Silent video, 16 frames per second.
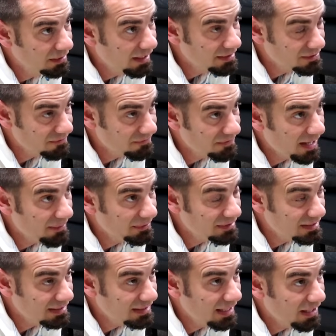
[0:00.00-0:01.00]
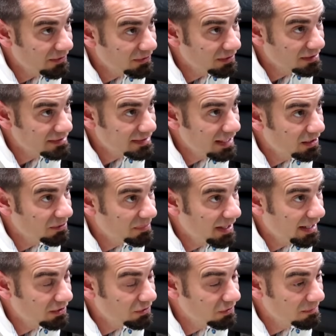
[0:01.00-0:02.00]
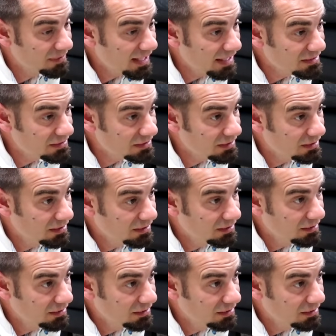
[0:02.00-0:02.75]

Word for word: as a family together and say goodbye to him? That's